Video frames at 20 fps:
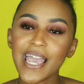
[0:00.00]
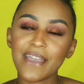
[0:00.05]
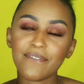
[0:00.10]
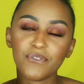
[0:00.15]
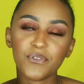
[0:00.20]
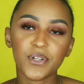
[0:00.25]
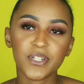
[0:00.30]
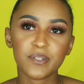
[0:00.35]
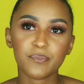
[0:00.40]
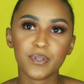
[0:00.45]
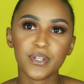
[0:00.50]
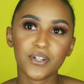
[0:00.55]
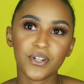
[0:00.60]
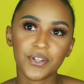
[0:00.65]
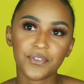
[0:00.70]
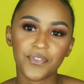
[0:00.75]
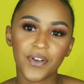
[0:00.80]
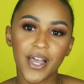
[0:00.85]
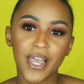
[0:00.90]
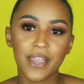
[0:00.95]
if you want to be
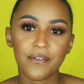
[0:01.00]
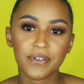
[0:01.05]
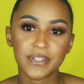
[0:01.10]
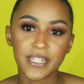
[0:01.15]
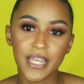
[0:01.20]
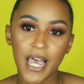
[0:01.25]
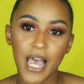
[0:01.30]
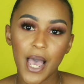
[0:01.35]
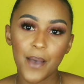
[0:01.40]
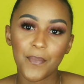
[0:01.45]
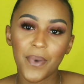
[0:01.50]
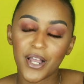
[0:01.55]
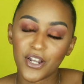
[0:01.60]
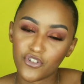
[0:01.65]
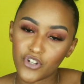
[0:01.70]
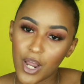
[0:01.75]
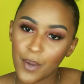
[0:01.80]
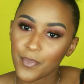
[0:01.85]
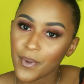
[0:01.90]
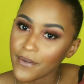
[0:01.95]
notified every time I
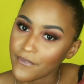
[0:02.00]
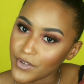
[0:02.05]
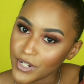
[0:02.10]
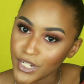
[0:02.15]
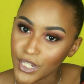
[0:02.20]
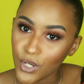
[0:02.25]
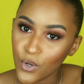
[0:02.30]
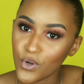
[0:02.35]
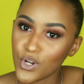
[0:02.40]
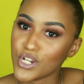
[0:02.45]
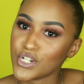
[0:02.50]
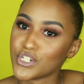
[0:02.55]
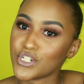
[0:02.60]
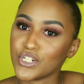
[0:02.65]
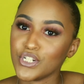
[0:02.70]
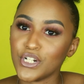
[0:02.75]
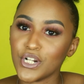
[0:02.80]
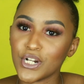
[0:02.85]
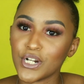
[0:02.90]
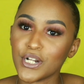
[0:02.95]
drop a video, because
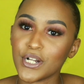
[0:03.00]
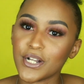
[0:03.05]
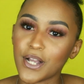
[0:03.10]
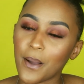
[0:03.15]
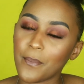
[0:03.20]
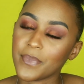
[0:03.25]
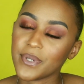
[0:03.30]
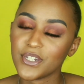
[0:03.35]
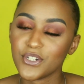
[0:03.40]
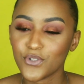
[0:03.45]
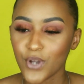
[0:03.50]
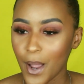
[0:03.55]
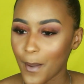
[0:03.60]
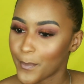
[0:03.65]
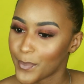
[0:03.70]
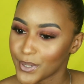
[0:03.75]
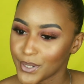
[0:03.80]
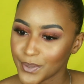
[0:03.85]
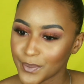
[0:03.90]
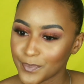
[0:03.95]
your girl gonna be
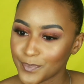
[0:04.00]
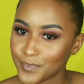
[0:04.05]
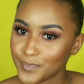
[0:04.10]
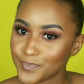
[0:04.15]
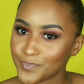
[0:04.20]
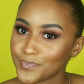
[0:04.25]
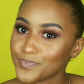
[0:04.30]
dropping them.